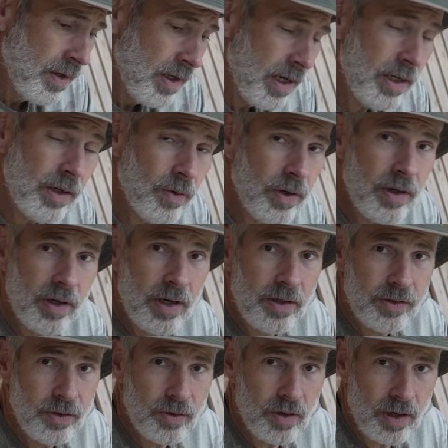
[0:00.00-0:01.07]
Anyway, I
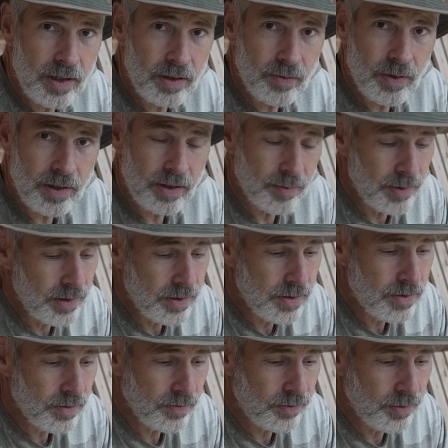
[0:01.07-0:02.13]
do highly recommend
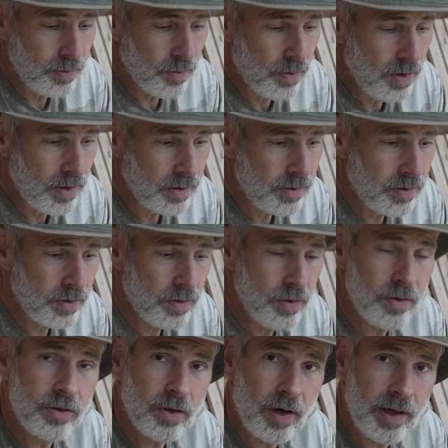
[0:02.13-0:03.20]
it. So if you want
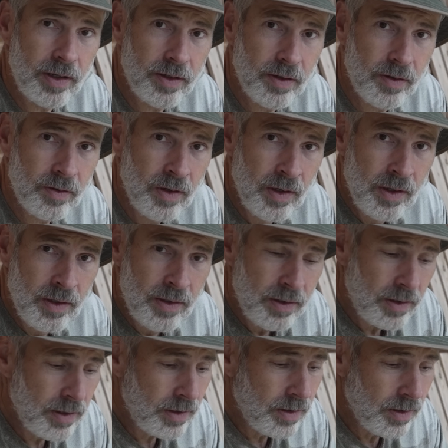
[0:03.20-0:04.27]
to try it out,
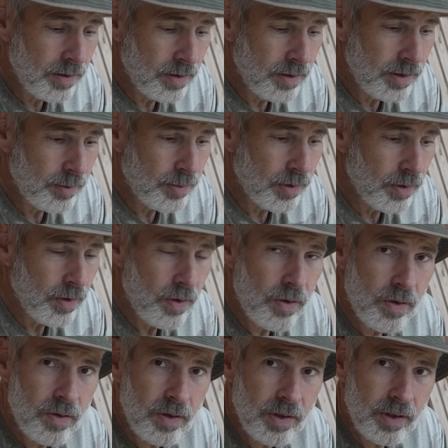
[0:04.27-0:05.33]
click on the link
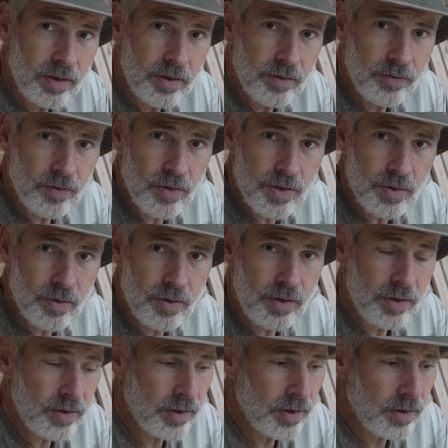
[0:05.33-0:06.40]
below and your first order
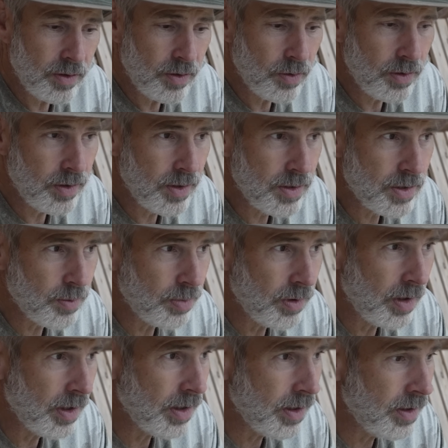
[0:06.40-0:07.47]
you'll get a 30-day
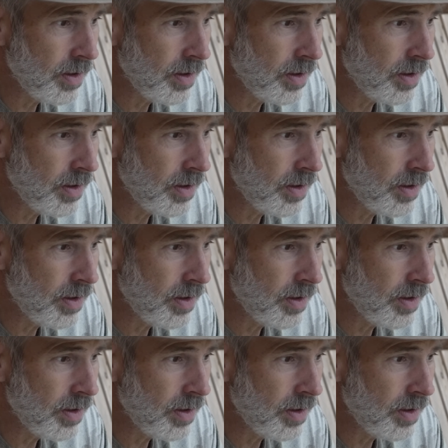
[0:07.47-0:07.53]
supply